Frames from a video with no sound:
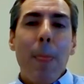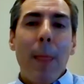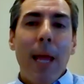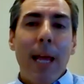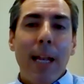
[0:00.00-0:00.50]

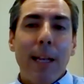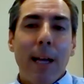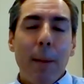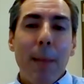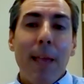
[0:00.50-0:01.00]
And
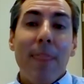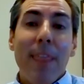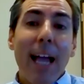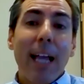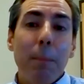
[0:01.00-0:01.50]

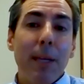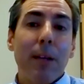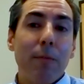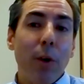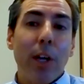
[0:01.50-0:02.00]
that can
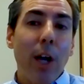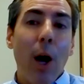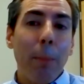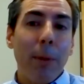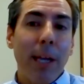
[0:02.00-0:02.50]
become very
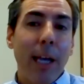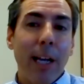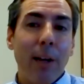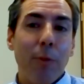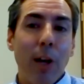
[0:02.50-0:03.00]

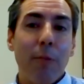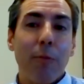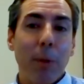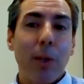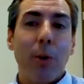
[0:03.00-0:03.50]
complicated if you're not
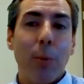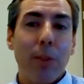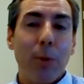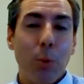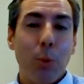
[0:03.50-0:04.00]
familiar
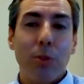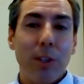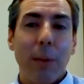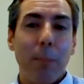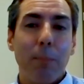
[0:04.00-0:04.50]
with the rules
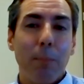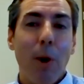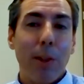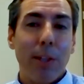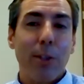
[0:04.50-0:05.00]
that I'm
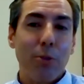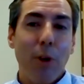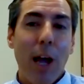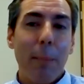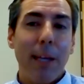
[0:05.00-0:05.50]
broadly
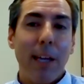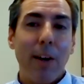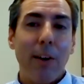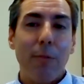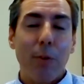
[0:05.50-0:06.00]
describing
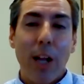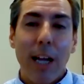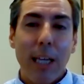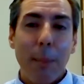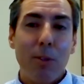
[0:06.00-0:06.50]
here. If you're
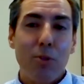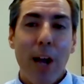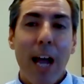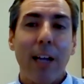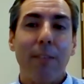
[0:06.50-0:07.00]
not keeping
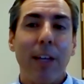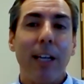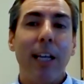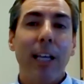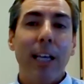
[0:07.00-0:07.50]
track of
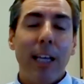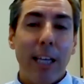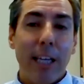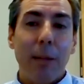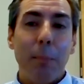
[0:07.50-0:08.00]
it,
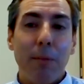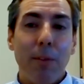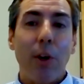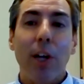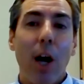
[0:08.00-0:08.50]
it can be
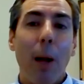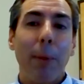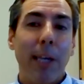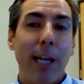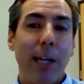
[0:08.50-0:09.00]
very
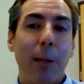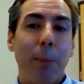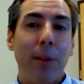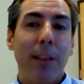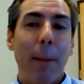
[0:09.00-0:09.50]
complicated to
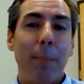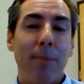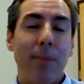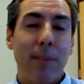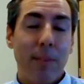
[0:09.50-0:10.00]
put
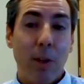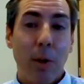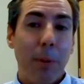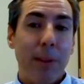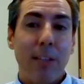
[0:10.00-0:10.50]

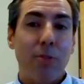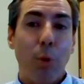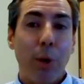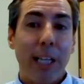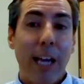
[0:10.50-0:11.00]
that
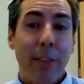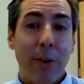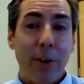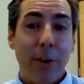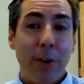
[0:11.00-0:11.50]
story
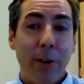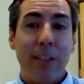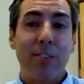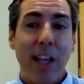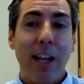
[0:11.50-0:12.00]
together in
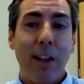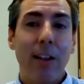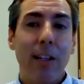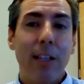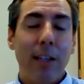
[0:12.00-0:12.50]

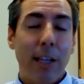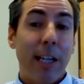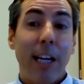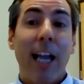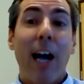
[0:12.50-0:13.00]
Excel in
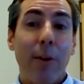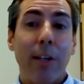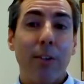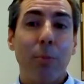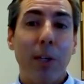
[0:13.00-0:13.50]
an
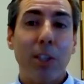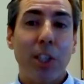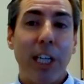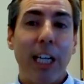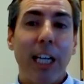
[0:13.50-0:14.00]
accounting
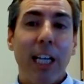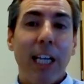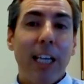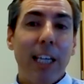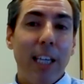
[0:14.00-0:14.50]
spreadsheet,
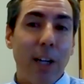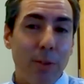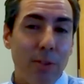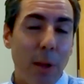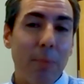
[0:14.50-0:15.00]

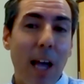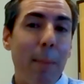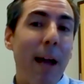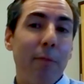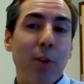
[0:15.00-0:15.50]
sometime after